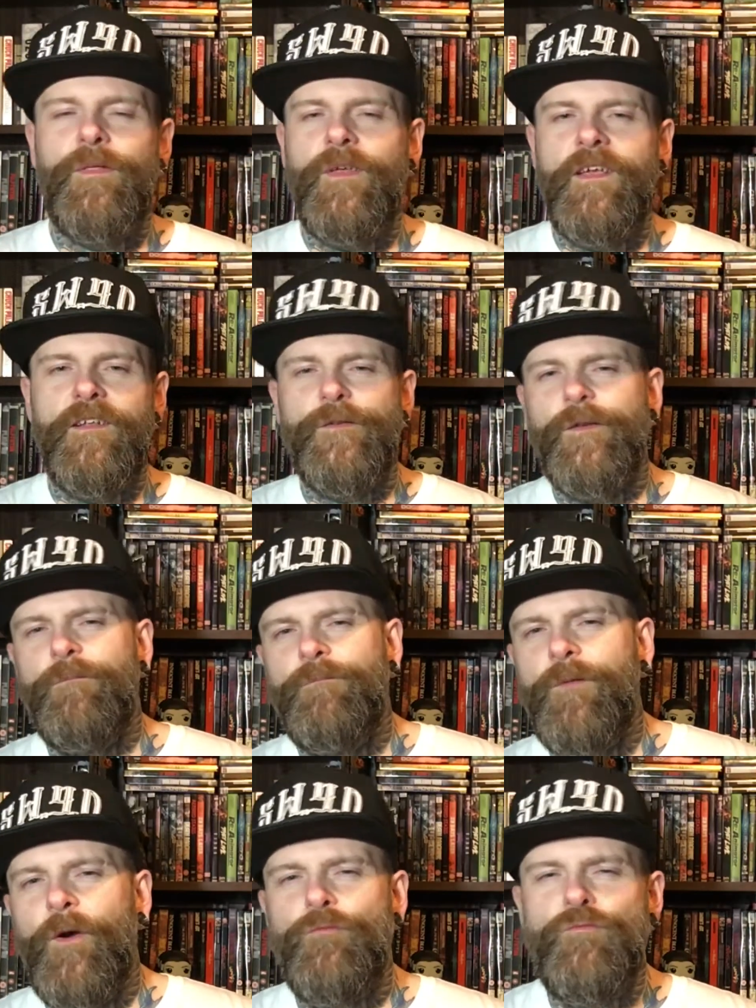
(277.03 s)
I think
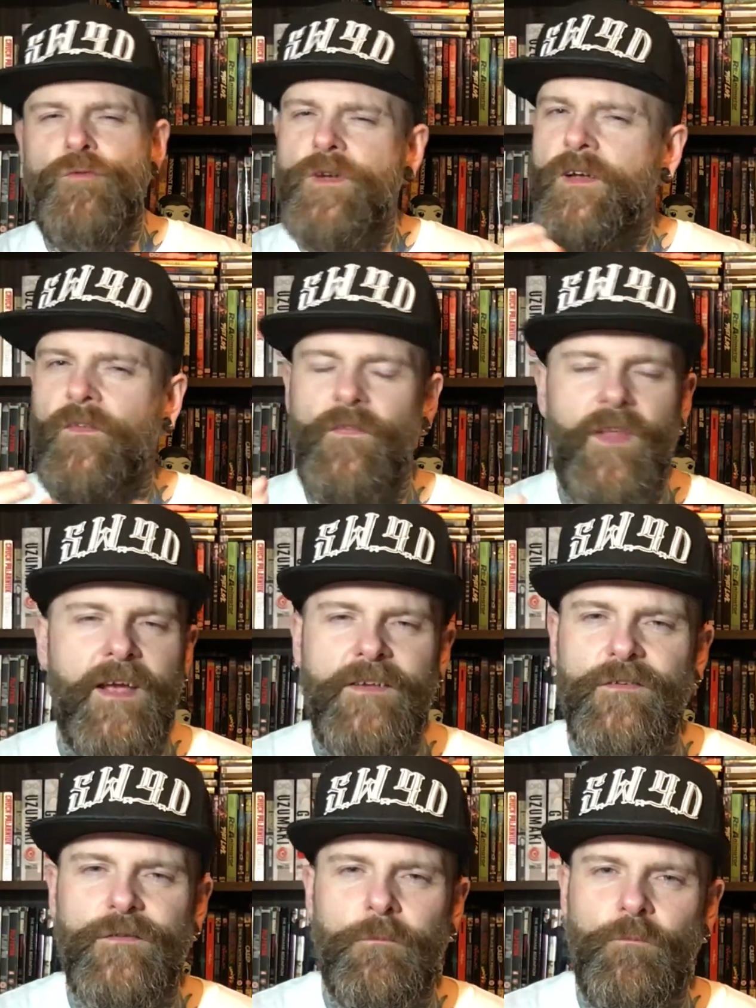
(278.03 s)
it's a, a real
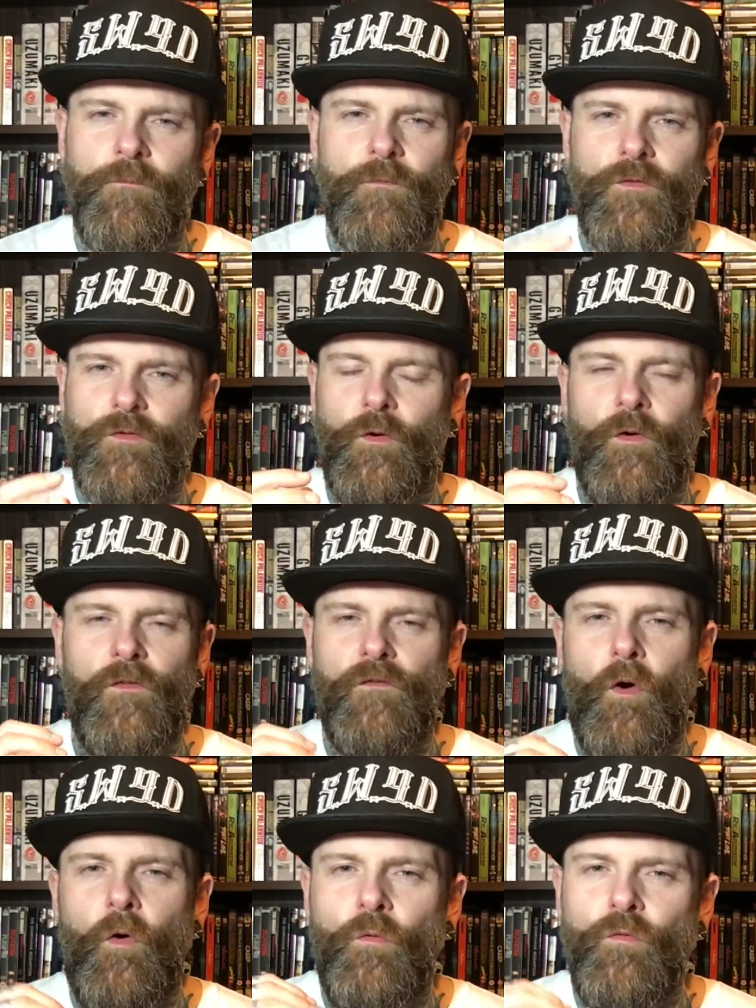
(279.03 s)
nice
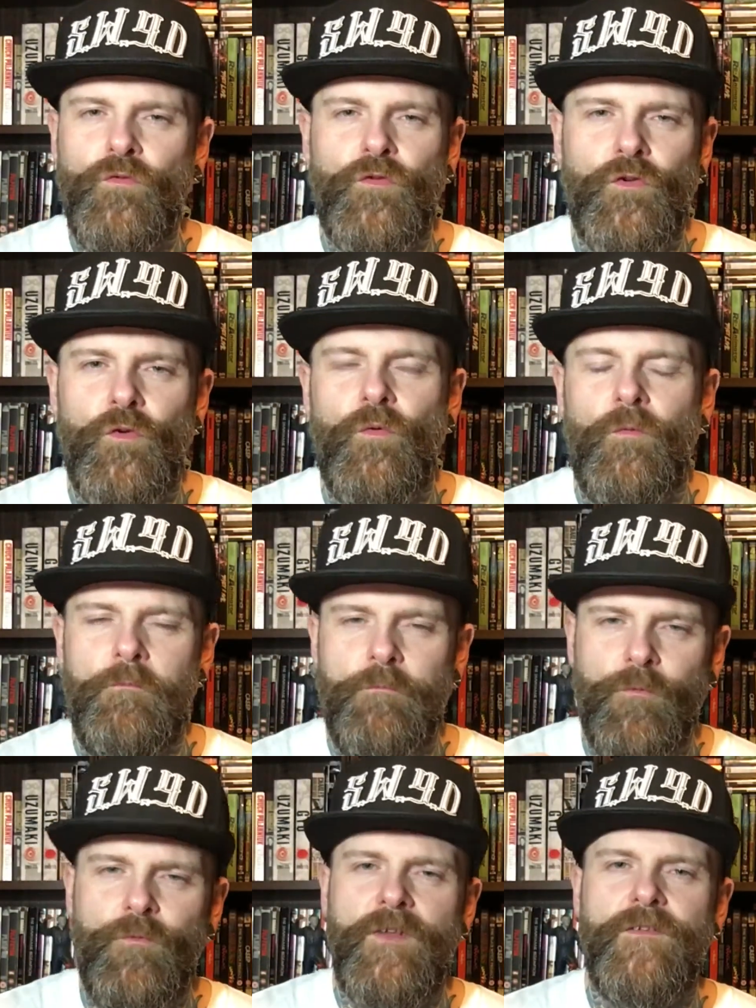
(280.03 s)
sort of old
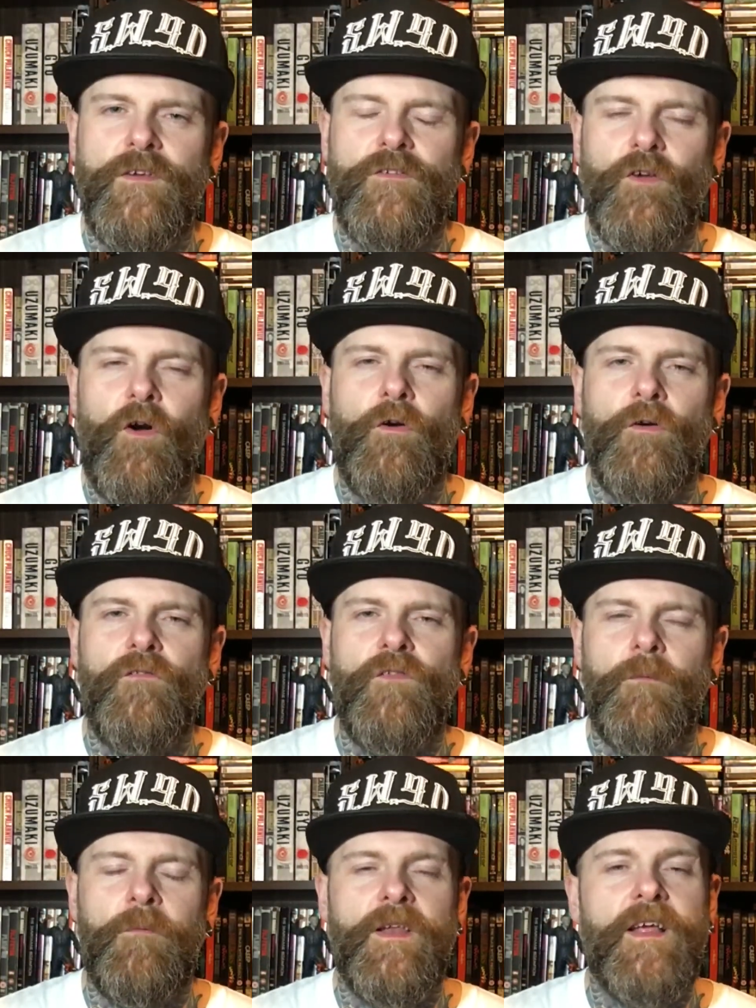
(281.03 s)
school British
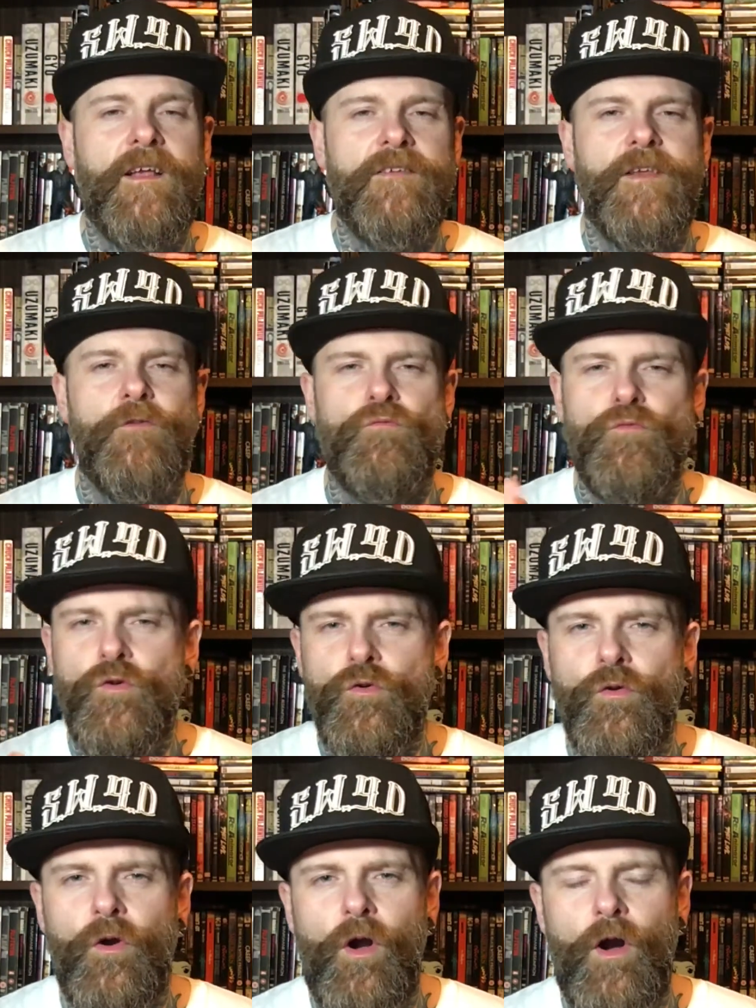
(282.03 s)
horror film. And like I say,
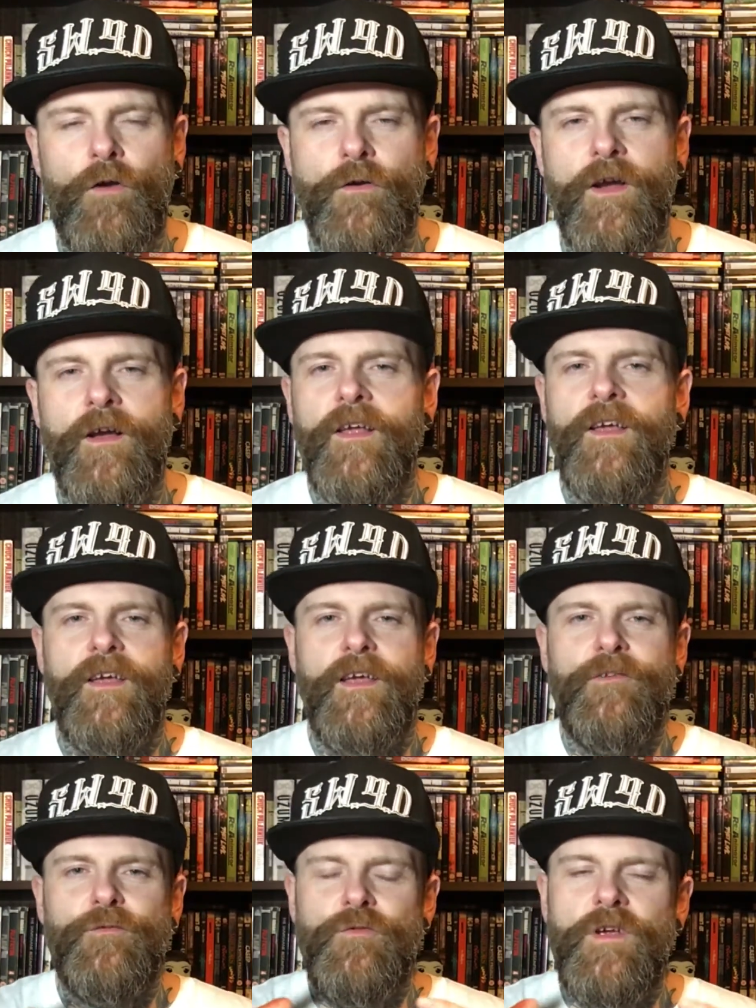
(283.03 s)
rural horror
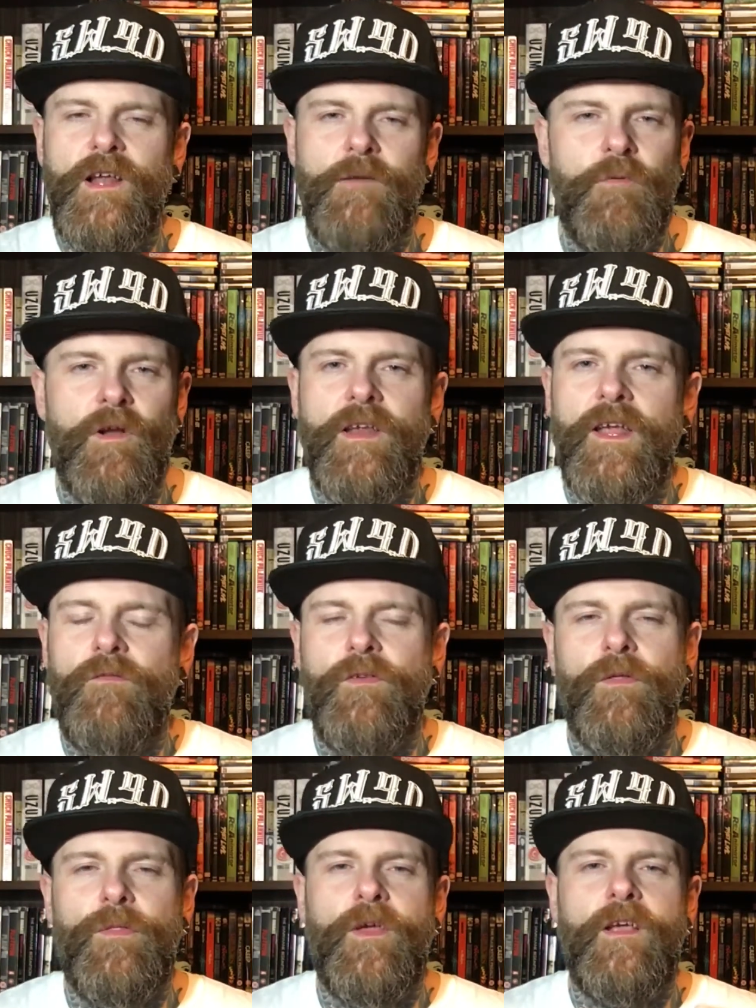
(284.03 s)
is really
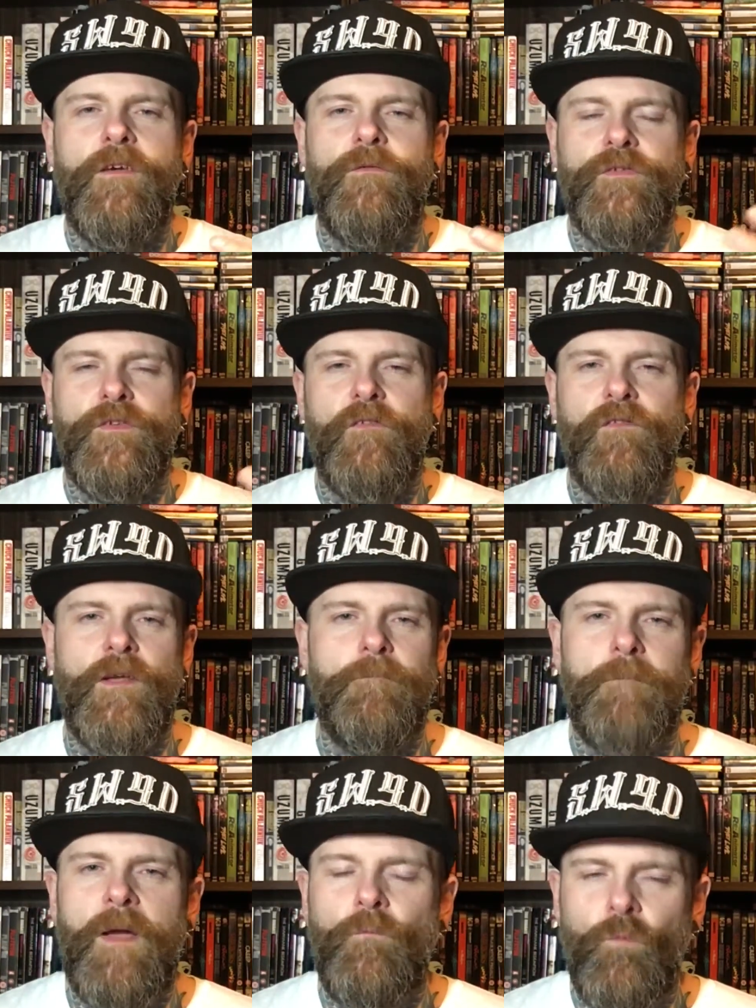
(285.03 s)
brilliant. If you think of
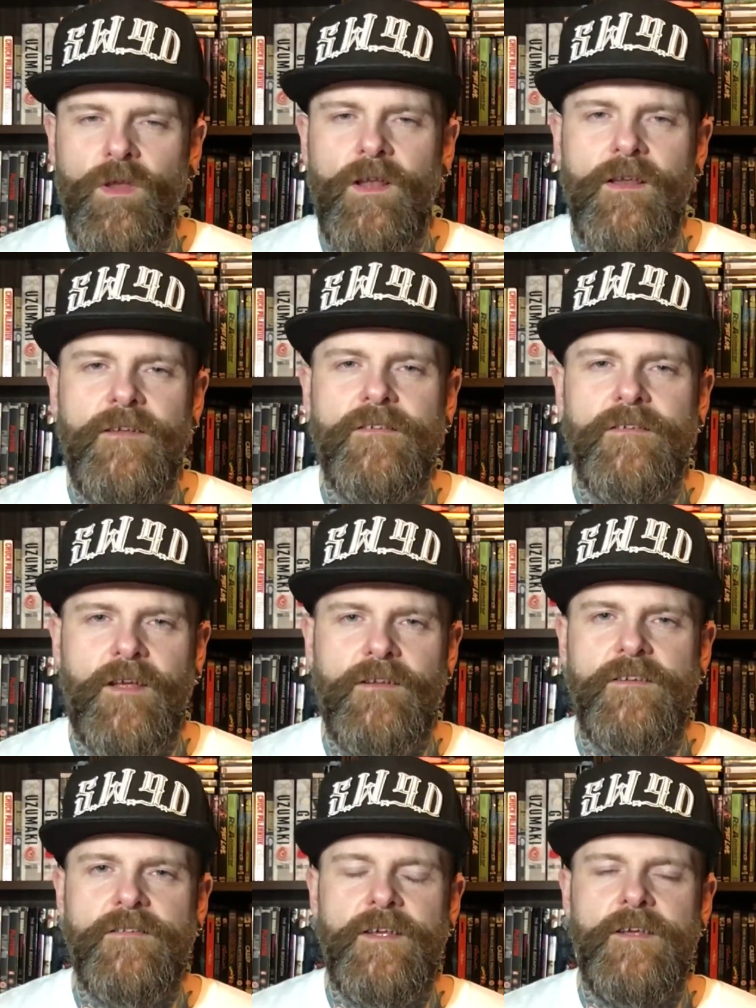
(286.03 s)
stuff like Ben Wheatley's
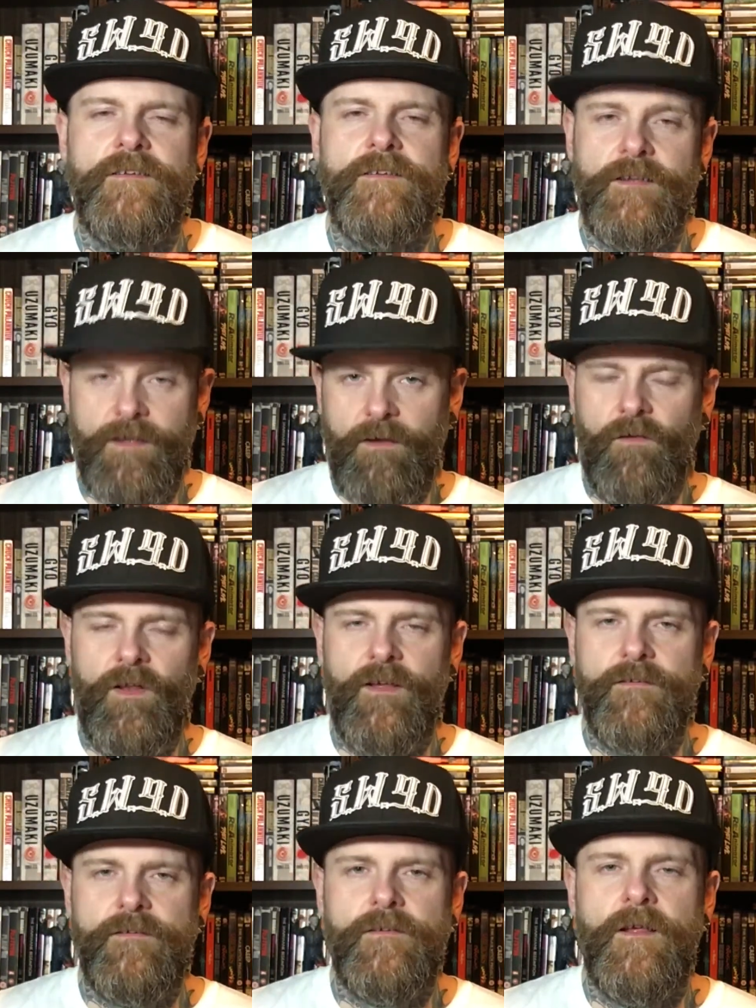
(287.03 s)
Sightseers and
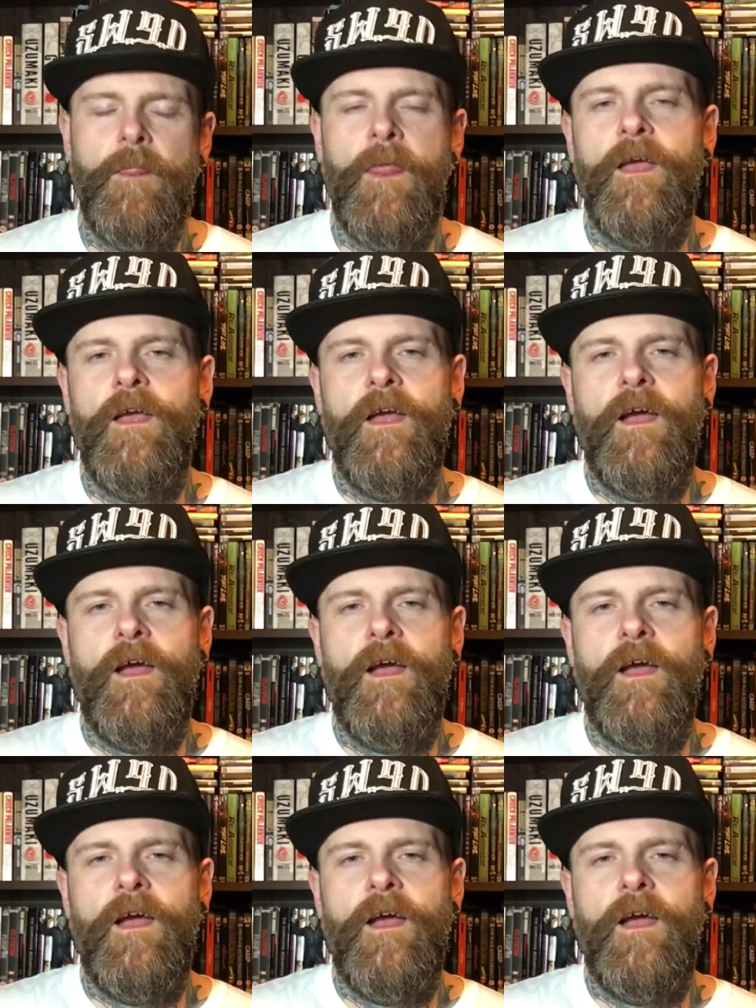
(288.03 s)
Kill List,